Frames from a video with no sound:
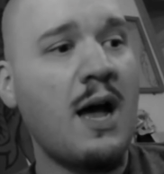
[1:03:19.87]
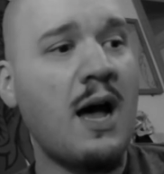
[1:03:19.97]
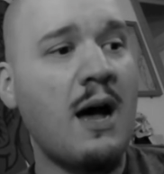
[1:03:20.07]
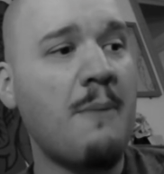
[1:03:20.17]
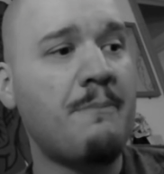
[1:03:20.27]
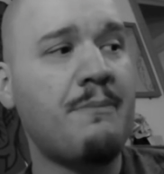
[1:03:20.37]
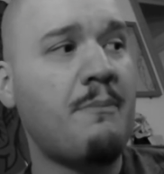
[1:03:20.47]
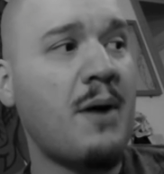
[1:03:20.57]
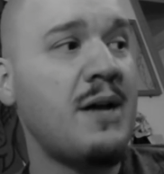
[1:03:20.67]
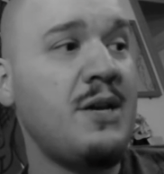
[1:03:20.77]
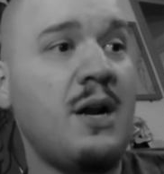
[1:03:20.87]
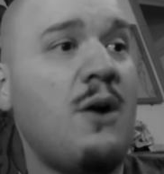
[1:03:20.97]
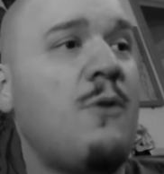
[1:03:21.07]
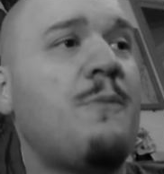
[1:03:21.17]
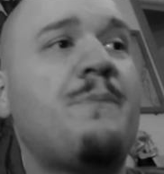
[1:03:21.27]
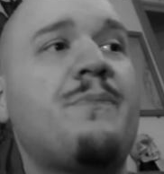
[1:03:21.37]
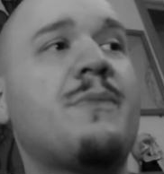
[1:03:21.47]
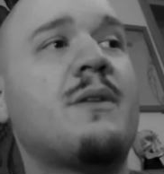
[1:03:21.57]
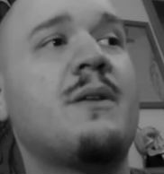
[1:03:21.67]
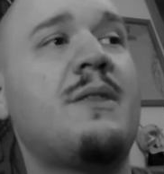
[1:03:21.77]
But
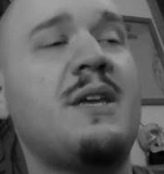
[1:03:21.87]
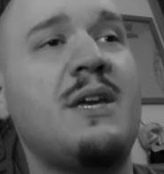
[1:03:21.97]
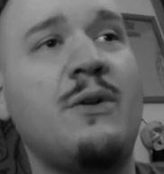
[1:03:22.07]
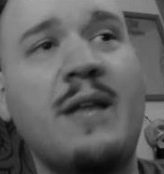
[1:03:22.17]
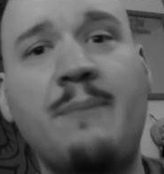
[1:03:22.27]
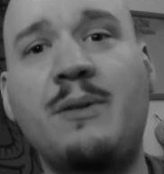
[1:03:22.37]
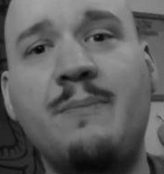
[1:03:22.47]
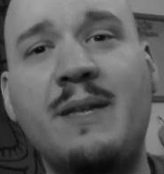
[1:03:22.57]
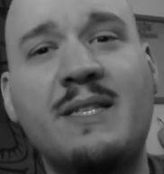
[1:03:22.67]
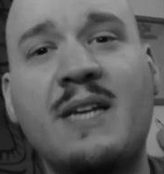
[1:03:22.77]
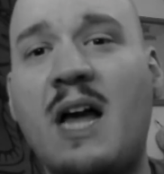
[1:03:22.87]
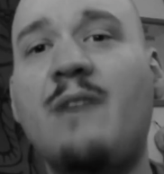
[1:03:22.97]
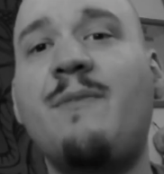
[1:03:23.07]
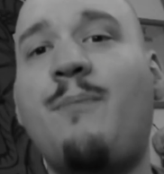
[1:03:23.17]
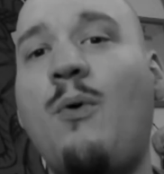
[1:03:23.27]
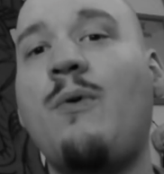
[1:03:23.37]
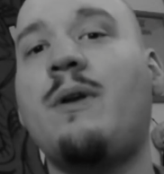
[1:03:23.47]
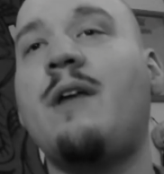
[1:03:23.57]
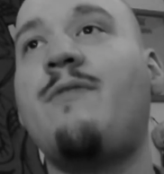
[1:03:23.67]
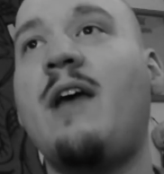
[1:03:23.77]
the guild emblem, it's kind of
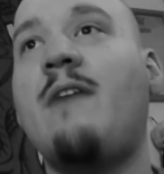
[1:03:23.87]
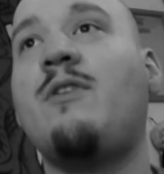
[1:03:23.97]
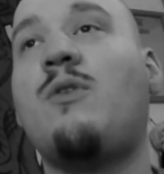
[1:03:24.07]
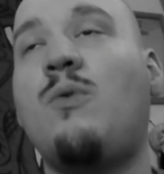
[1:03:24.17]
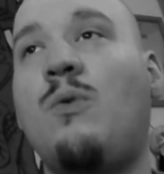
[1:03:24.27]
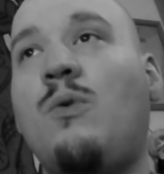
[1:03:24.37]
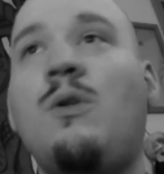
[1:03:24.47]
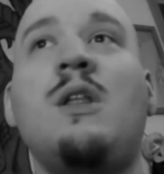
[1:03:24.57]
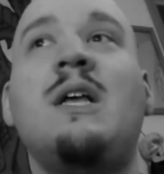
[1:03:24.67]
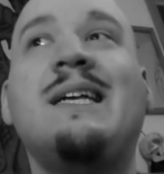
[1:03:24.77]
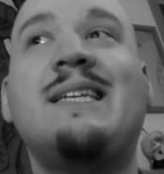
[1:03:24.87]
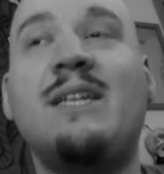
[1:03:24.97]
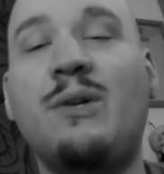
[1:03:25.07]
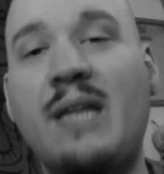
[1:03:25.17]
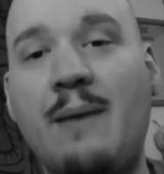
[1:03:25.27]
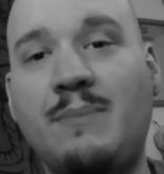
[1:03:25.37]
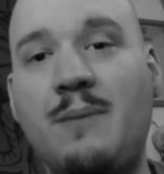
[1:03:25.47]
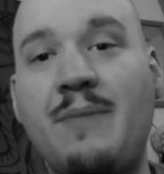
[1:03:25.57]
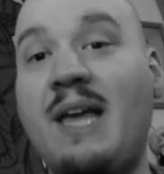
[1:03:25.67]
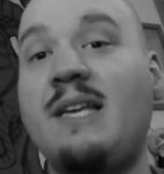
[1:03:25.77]
important. If you have a cool guild
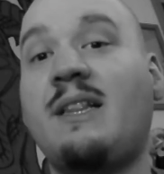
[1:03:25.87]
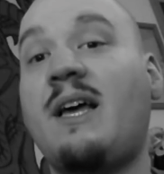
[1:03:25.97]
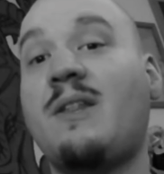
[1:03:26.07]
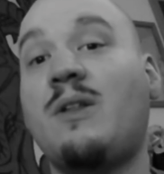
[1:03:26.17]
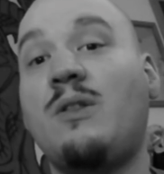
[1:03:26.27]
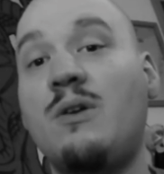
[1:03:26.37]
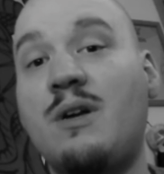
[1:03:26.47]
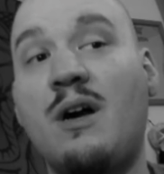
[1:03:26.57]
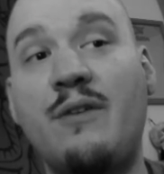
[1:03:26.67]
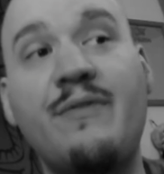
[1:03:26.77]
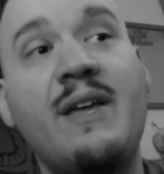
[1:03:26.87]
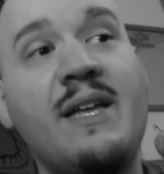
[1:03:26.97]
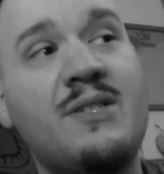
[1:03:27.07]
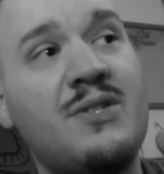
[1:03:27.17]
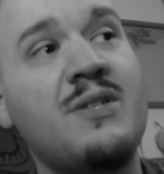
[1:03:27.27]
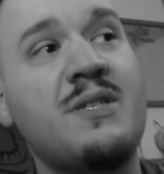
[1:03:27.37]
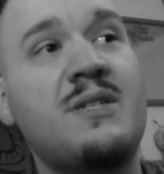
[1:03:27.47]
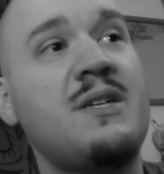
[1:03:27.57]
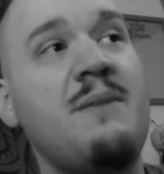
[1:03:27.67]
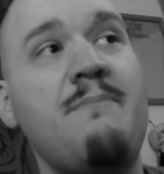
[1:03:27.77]
emblem that you like the look of, it's
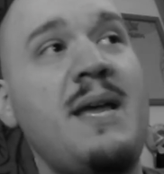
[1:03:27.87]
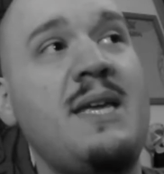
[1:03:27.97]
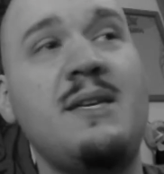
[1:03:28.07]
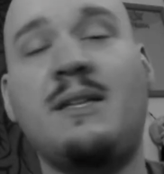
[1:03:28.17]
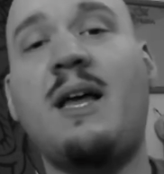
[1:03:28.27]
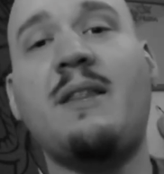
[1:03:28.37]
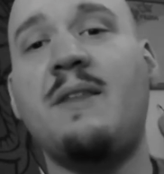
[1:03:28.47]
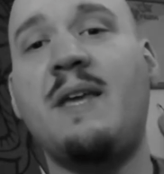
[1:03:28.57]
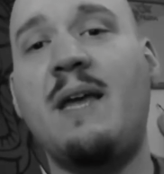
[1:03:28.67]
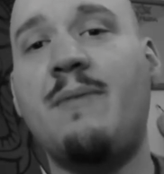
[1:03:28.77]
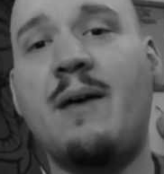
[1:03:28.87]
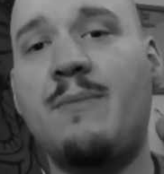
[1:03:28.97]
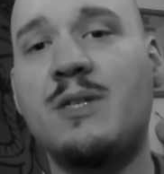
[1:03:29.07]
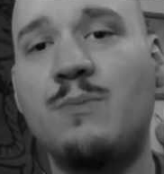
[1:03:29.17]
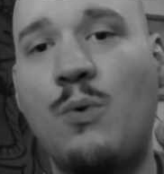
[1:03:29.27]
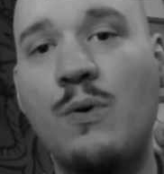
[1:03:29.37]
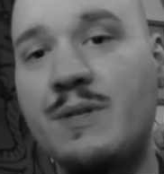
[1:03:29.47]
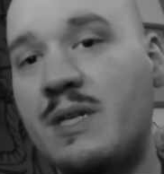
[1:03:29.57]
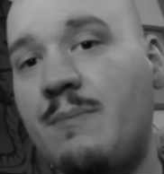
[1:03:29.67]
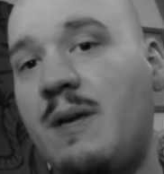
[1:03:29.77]
just gonna make you like the game that much more.
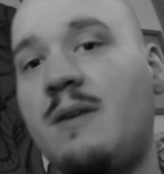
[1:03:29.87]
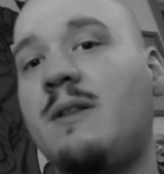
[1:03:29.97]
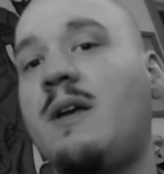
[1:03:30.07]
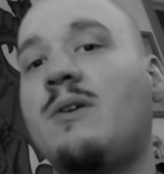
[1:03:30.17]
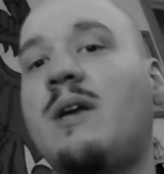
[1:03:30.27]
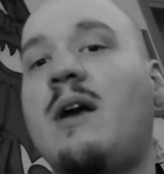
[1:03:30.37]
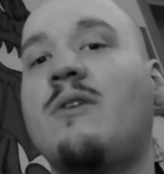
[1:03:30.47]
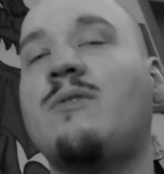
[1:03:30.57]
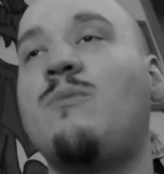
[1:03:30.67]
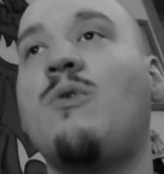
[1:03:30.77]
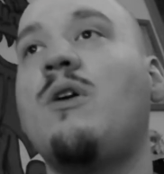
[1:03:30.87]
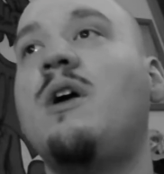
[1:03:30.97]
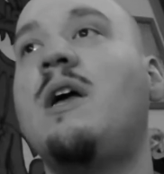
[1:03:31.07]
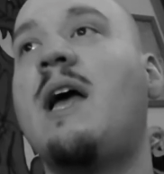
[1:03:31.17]
It's gonna make you like your character more.